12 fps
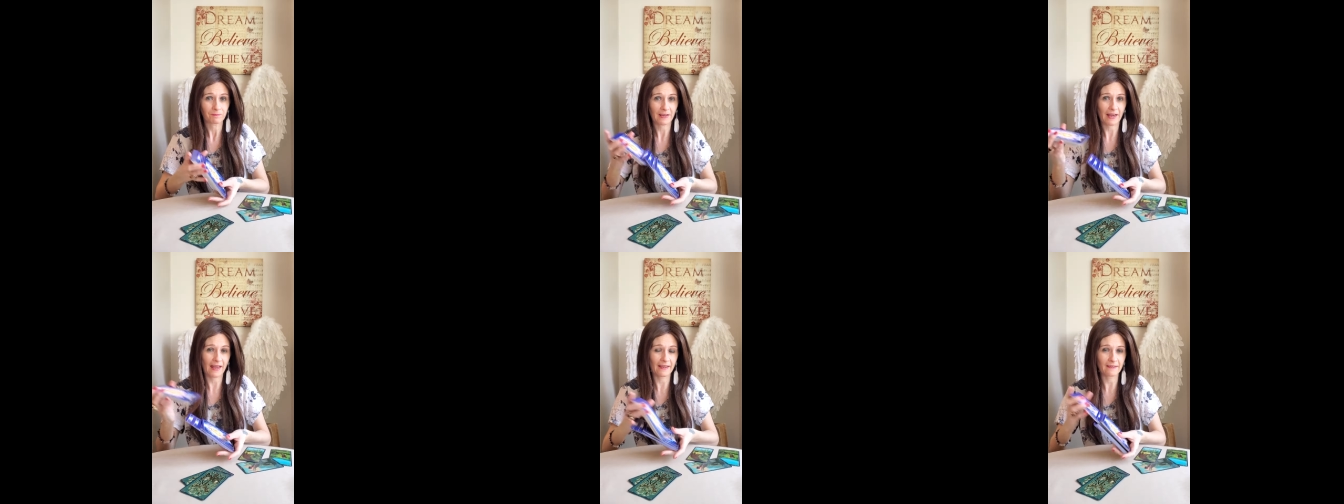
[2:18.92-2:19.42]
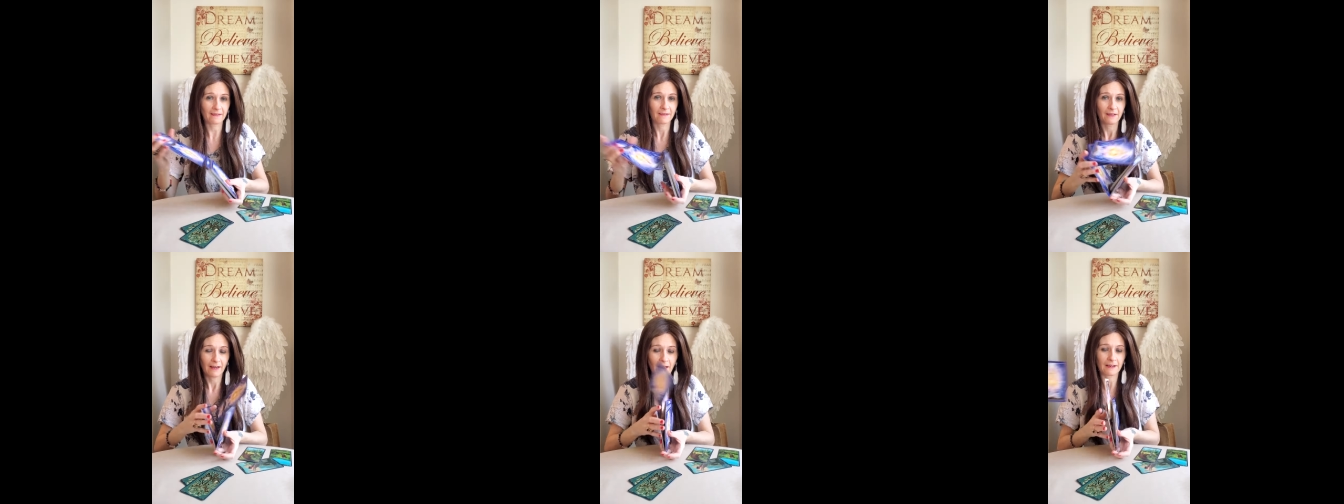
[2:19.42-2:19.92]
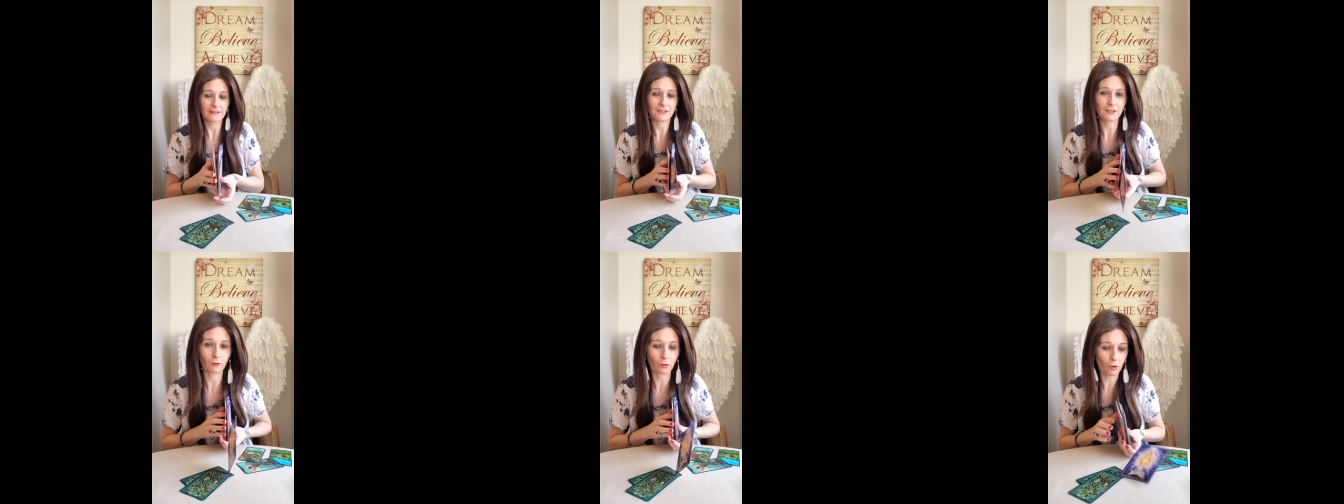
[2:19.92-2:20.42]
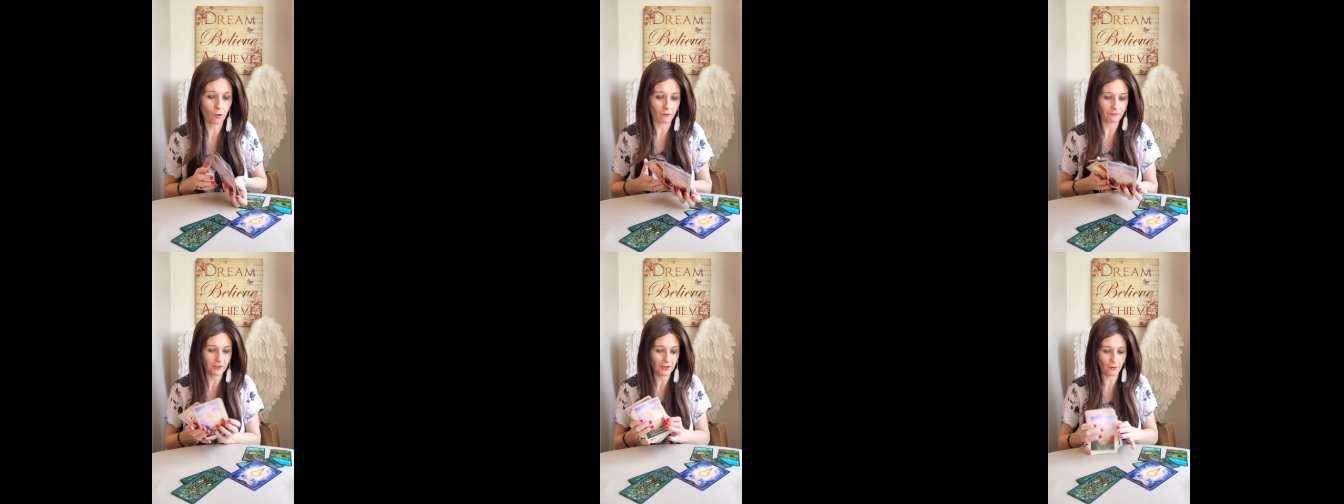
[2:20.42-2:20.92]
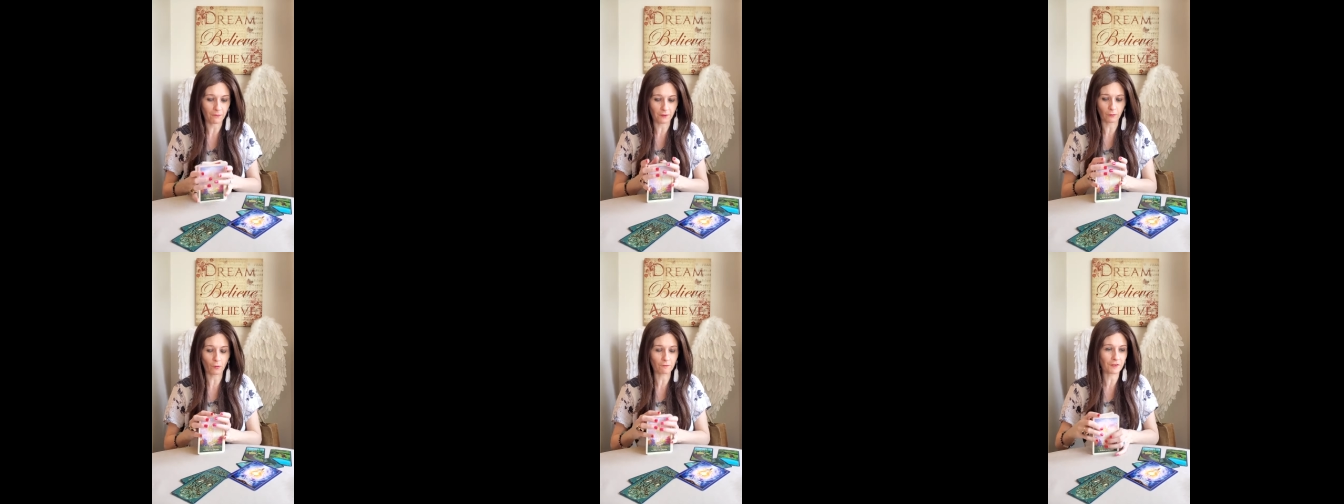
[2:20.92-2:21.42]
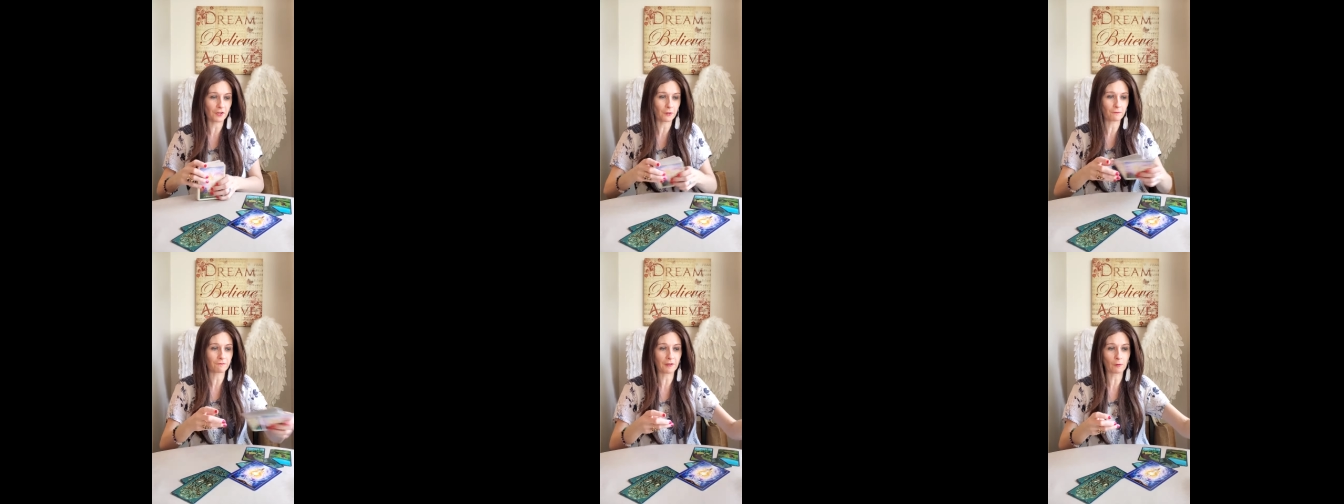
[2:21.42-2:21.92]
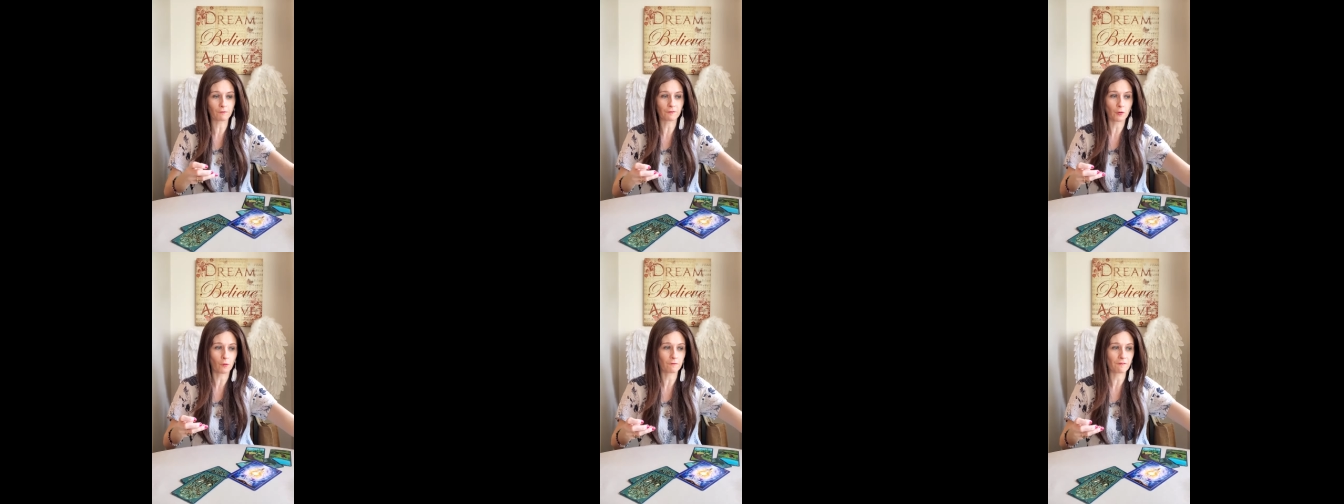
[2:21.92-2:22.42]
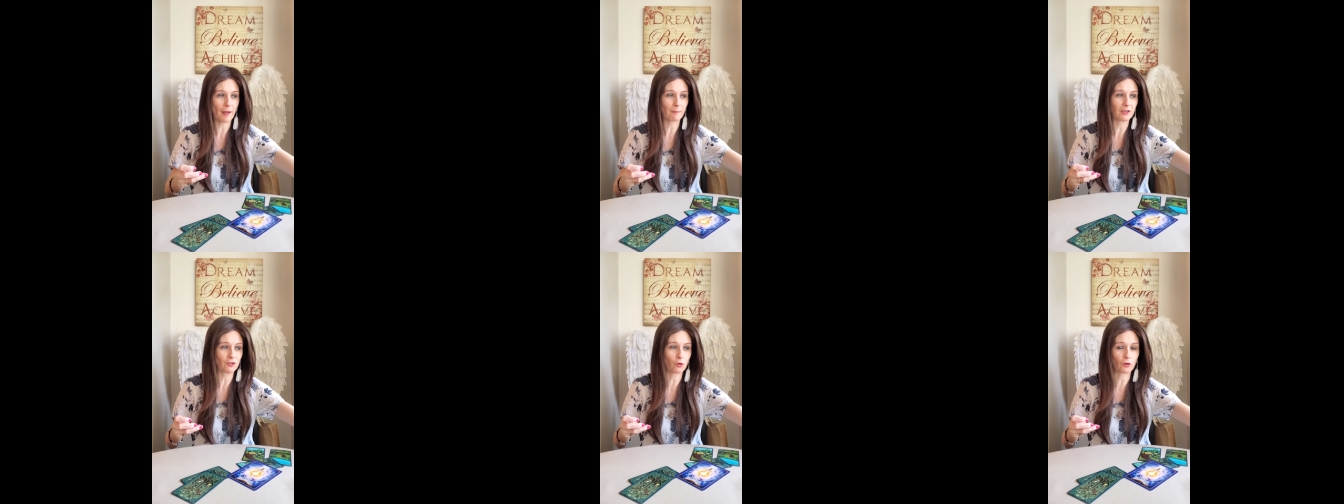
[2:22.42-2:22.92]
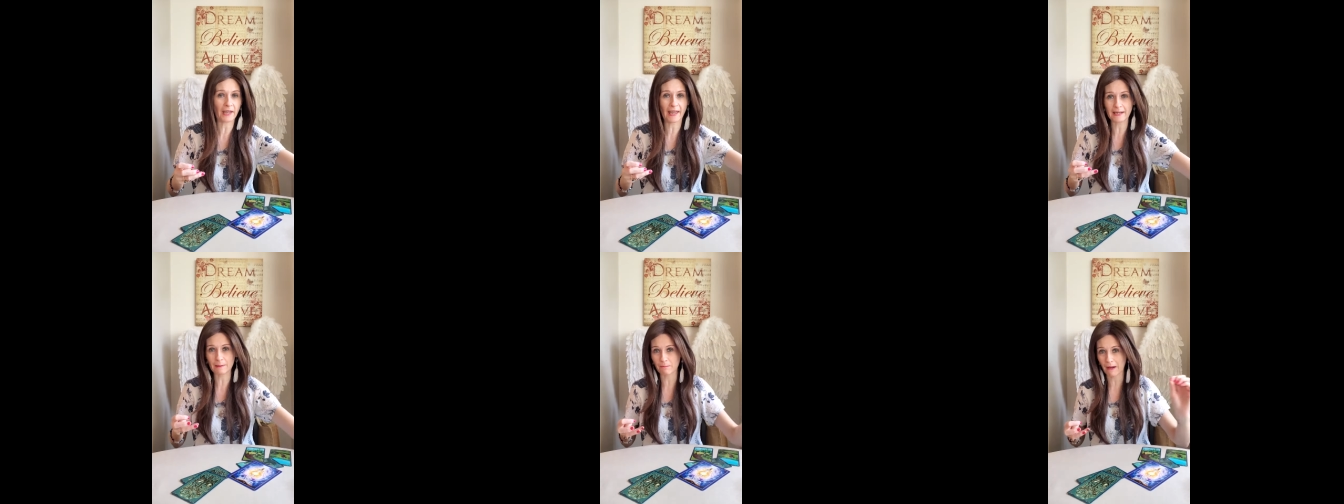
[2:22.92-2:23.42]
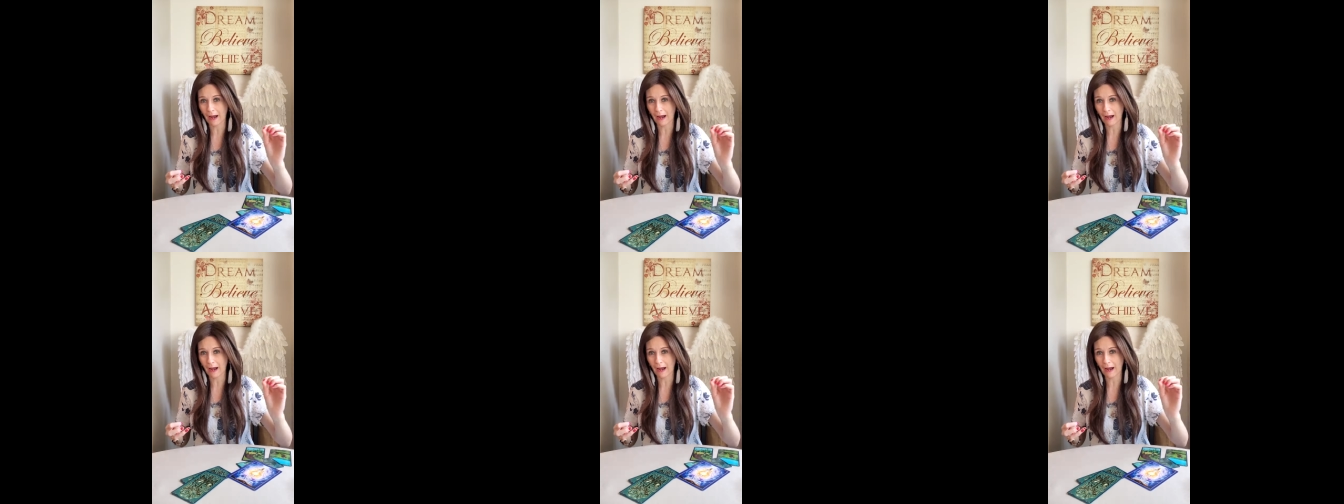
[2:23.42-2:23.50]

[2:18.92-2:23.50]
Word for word: Okay? And it's the love, you know, the love that you feel for your family. And you're gaining